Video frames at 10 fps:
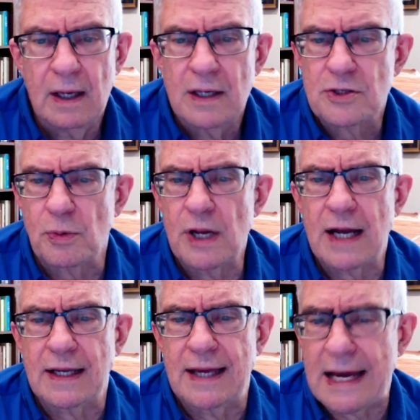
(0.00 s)
So we're
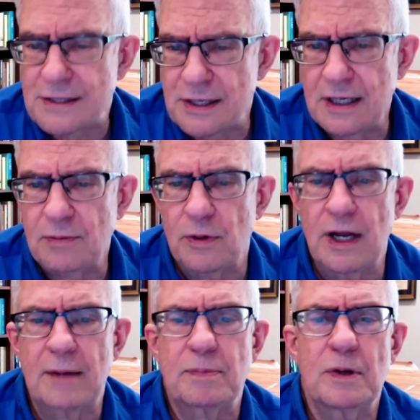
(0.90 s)
not guessing, we're
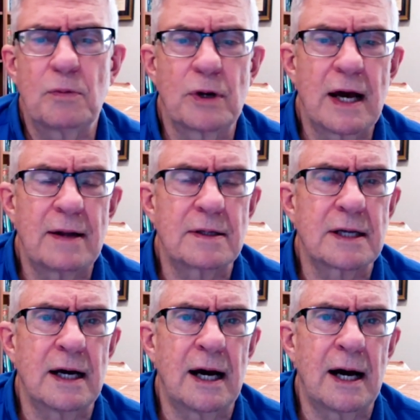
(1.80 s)
not
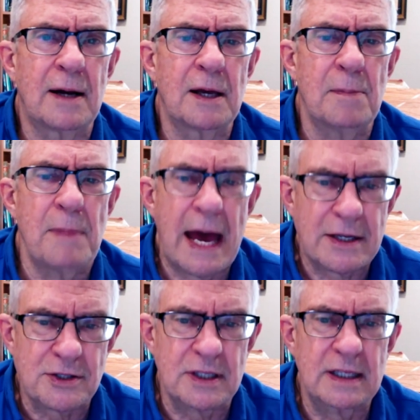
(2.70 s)

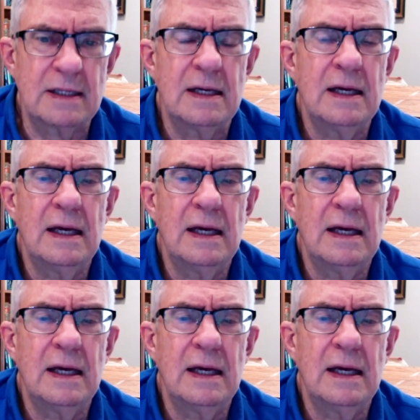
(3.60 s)
imagining.